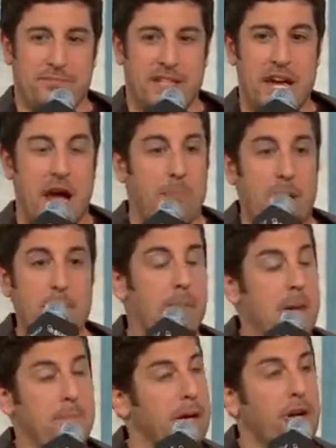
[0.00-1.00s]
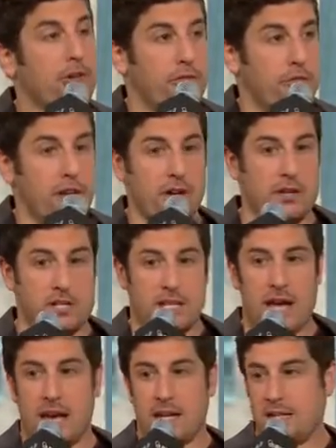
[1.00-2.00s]
yeah, my bigger fear is
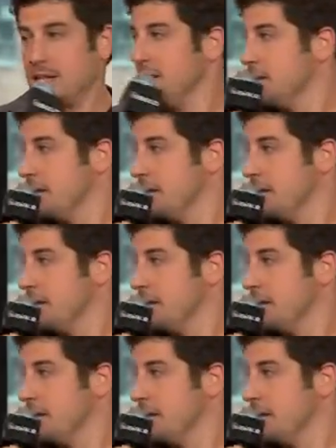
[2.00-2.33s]
that